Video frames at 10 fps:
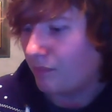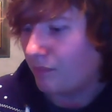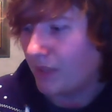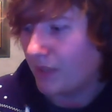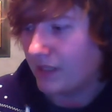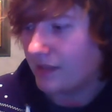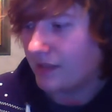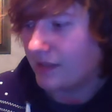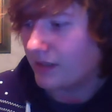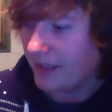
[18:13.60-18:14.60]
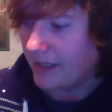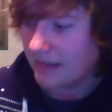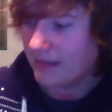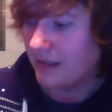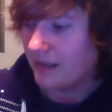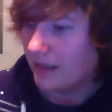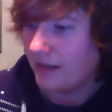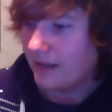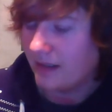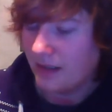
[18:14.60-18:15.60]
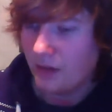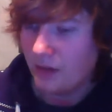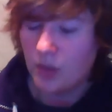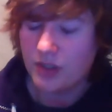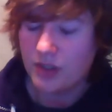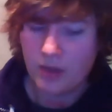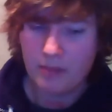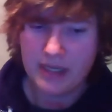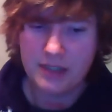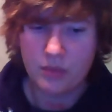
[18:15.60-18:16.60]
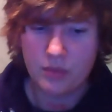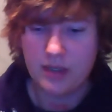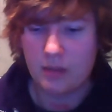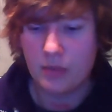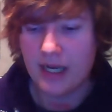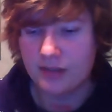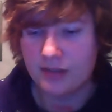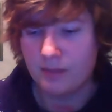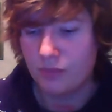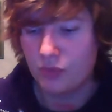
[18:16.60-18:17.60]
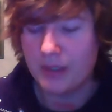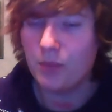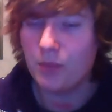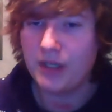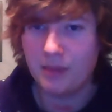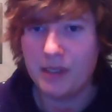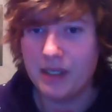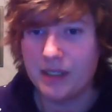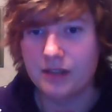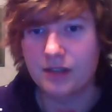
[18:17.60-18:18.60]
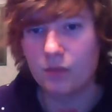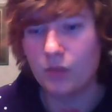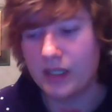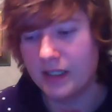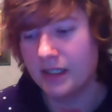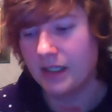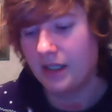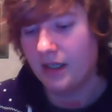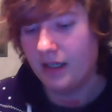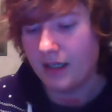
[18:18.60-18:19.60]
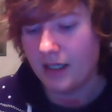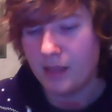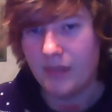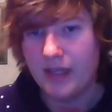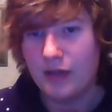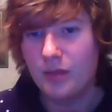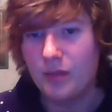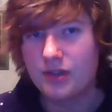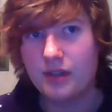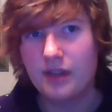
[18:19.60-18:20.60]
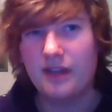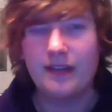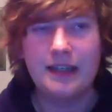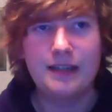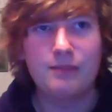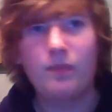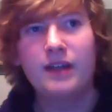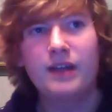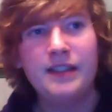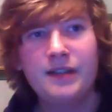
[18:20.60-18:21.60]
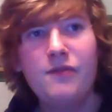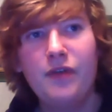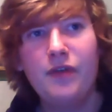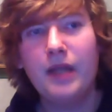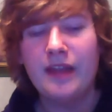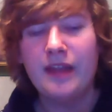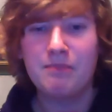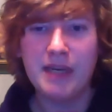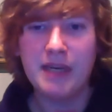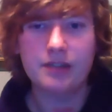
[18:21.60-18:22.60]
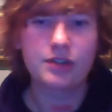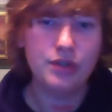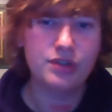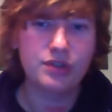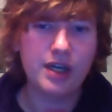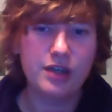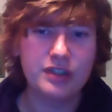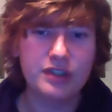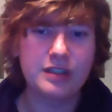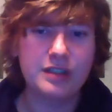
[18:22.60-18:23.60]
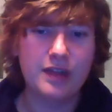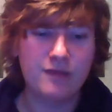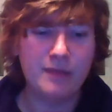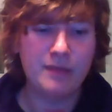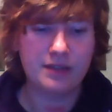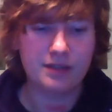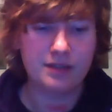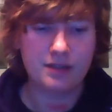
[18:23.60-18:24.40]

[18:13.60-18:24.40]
but I think there was one place where we had some pretty weird beers where um, they almost it, it didn't feel like they've mixed two styles. It's like they've mixed